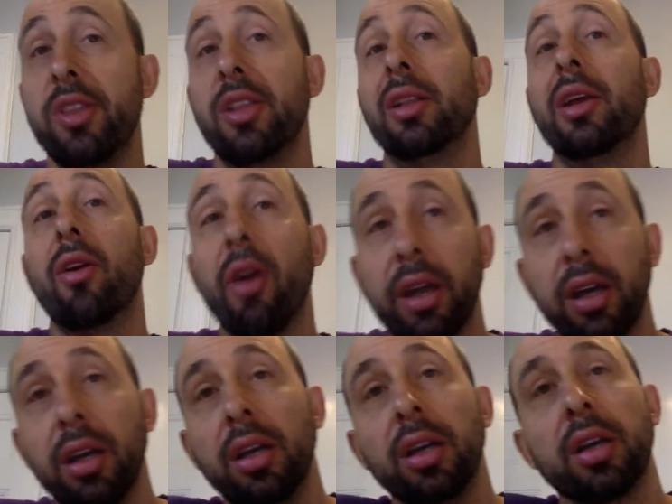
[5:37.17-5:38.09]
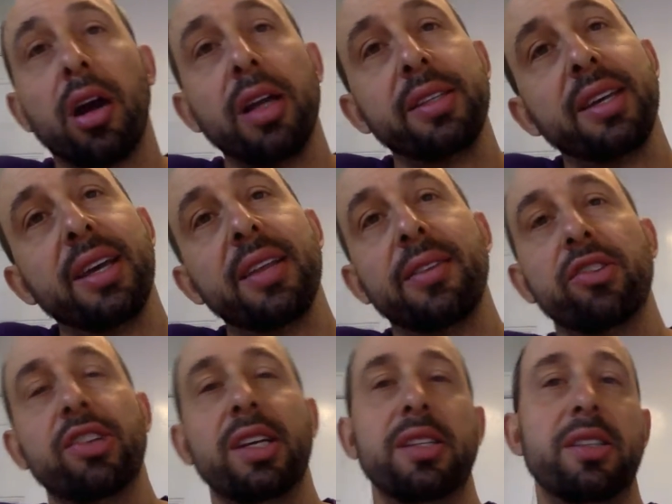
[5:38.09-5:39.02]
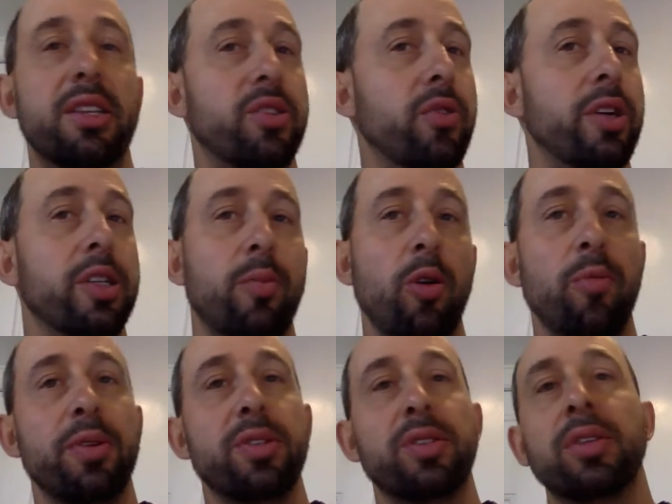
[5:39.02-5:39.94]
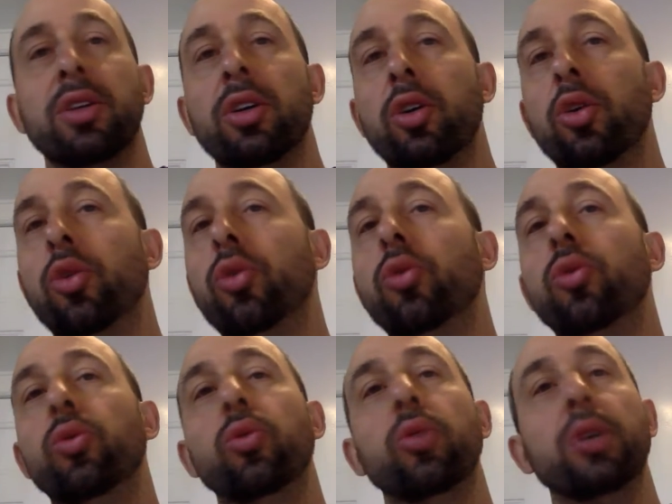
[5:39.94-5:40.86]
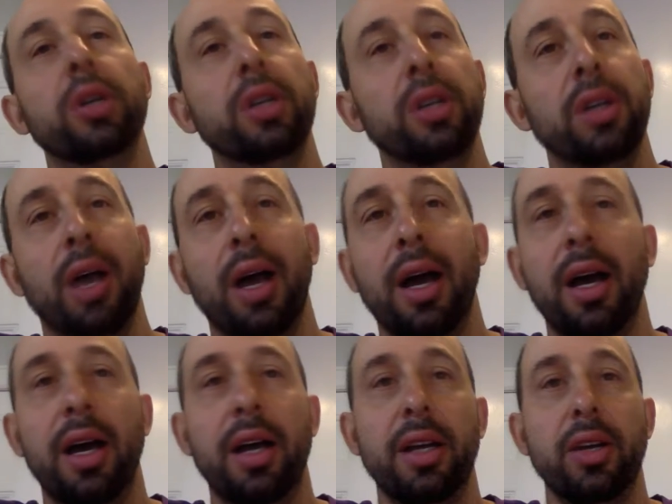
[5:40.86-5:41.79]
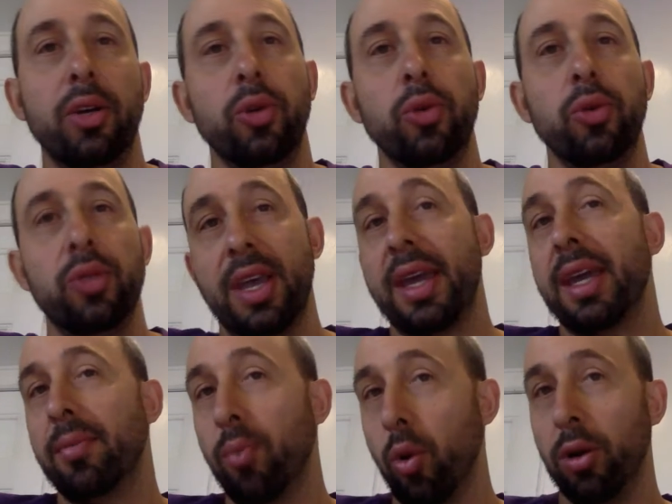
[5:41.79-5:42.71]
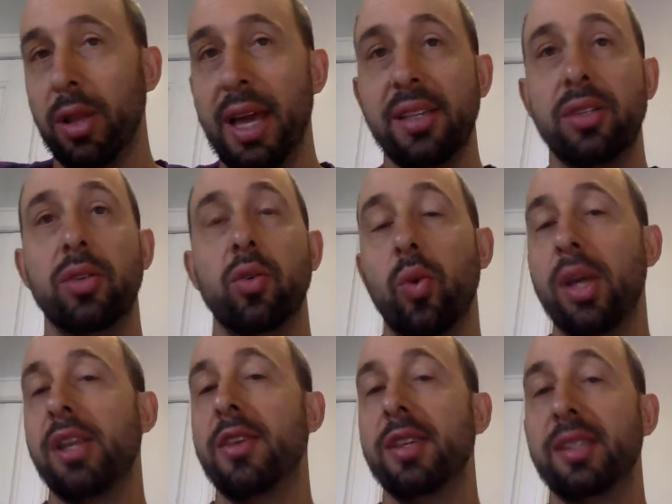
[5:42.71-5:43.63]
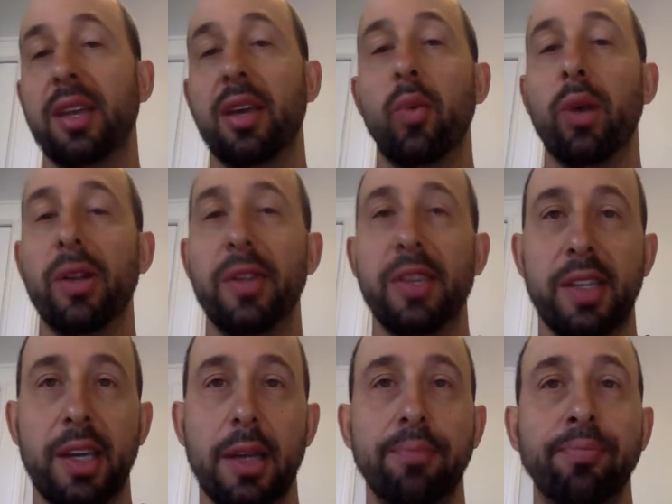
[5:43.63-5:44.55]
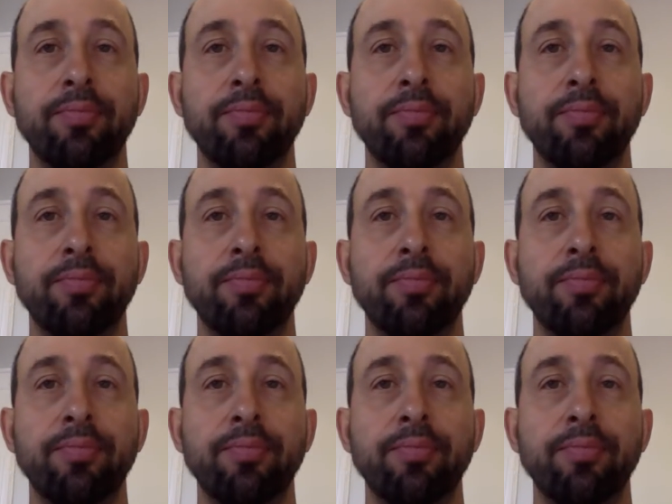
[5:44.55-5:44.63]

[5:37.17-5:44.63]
Read the lyric content, the shanty's history, its purpose, who sang it more or less, when did they sing it, where did they sing it.